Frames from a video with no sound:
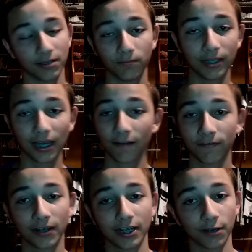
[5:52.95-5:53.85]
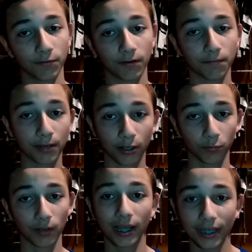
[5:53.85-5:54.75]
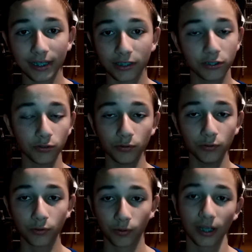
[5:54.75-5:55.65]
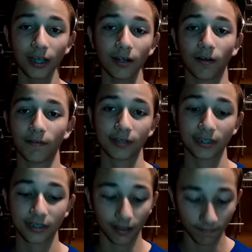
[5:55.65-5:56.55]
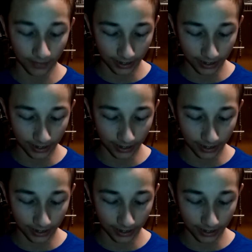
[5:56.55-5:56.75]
We gotta find out a better way to create all this stuff.